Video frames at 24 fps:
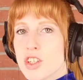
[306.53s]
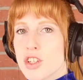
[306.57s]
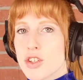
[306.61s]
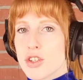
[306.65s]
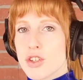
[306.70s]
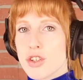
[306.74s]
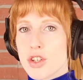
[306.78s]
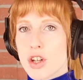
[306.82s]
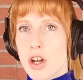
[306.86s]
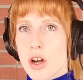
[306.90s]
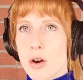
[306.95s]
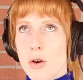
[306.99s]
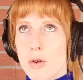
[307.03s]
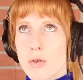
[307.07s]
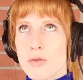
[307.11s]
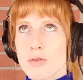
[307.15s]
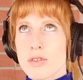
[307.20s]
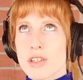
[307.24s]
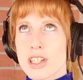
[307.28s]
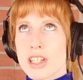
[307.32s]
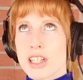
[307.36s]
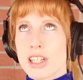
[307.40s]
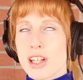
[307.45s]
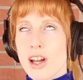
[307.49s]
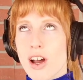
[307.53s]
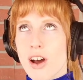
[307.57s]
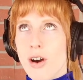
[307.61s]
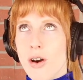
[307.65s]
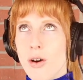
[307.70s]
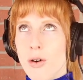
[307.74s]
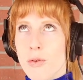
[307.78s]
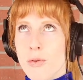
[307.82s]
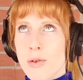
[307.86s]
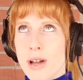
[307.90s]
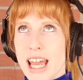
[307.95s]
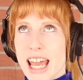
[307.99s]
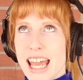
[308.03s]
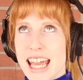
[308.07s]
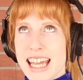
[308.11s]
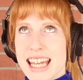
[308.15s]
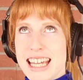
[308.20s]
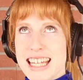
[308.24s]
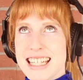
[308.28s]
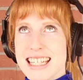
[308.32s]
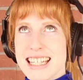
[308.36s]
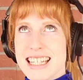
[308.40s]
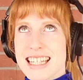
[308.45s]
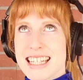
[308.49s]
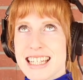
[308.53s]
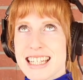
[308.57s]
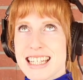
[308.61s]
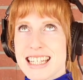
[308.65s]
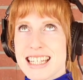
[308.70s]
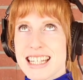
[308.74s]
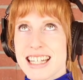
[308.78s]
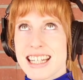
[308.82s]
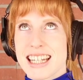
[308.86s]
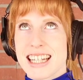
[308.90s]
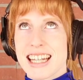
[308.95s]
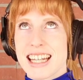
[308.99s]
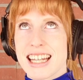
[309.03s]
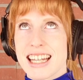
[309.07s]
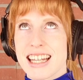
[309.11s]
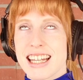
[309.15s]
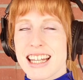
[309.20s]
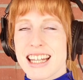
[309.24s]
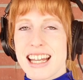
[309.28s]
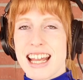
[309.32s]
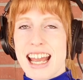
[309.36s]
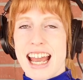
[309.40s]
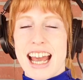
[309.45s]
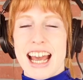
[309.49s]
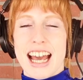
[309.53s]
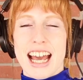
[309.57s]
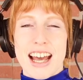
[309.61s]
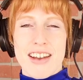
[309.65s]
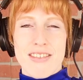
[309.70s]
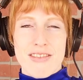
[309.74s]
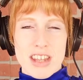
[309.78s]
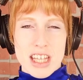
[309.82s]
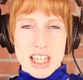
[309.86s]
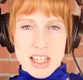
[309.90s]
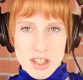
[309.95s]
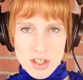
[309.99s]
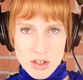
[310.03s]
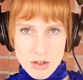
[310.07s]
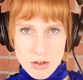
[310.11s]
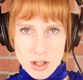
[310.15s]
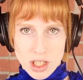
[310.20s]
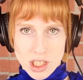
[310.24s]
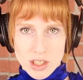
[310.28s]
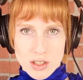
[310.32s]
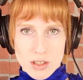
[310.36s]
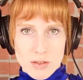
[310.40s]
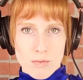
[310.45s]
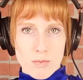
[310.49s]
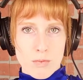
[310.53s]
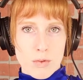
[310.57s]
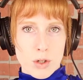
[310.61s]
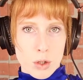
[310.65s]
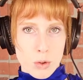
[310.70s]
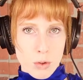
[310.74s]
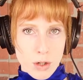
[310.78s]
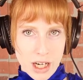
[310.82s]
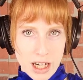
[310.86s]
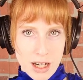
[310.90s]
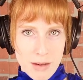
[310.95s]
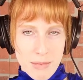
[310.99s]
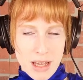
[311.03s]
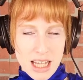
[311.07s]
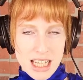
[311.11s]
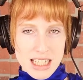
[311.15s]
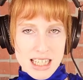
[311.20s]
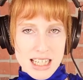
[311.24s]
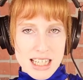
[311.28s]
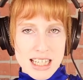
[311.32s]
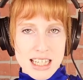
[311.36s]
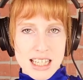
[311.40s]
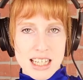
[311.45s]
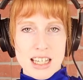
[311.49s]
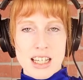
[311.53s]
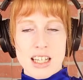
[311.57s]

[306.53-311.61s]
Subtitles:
don't always have these strict requirements.